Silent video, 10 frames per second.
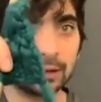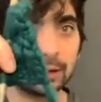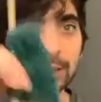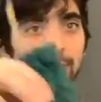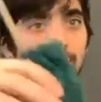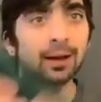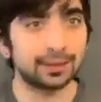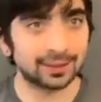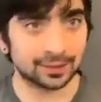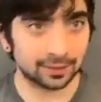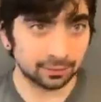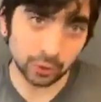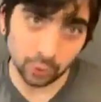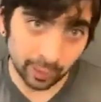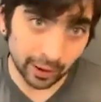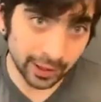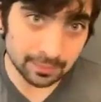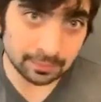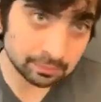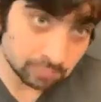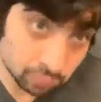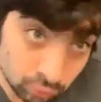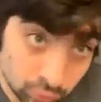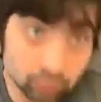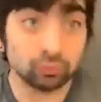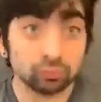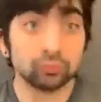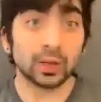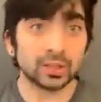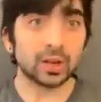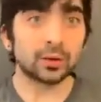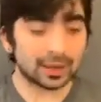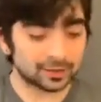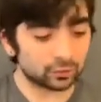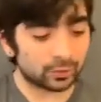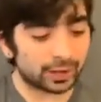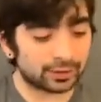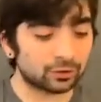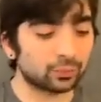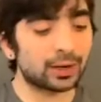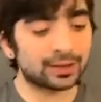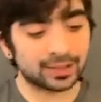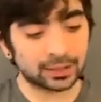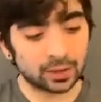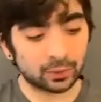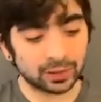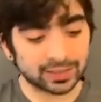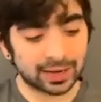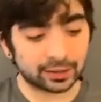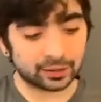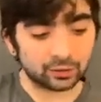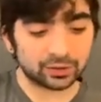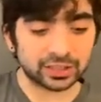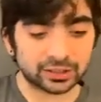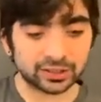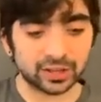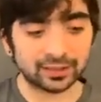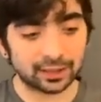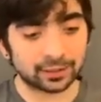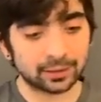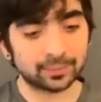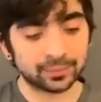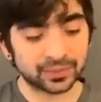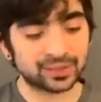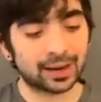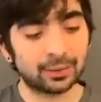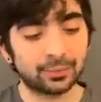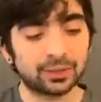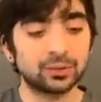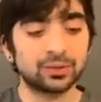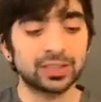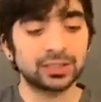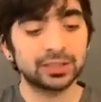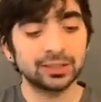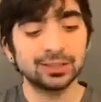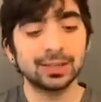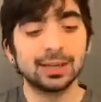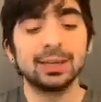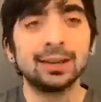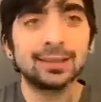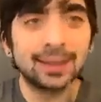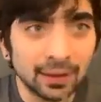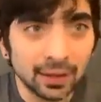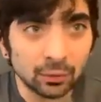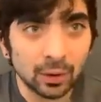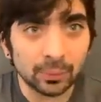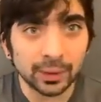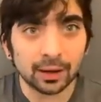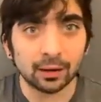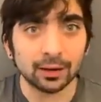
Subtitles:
in the context of the Newberry. So that's just why there's 1 stitch on one side and 2 stitches on the other. The side with 2 stitches is giving you what we call a